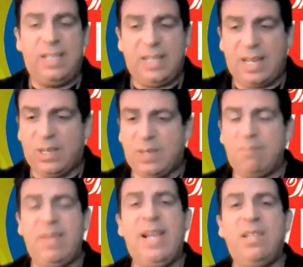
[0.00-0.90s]
and I
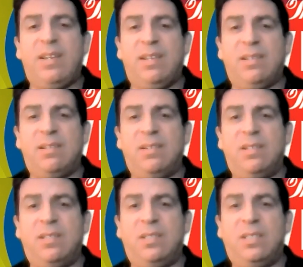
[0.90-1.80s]
commanded it
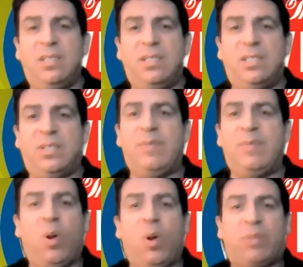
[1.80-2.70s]
to
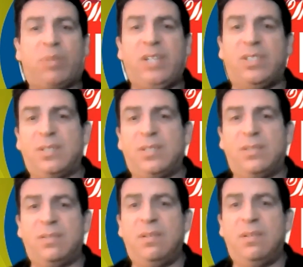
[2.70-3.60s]
leave the whole presence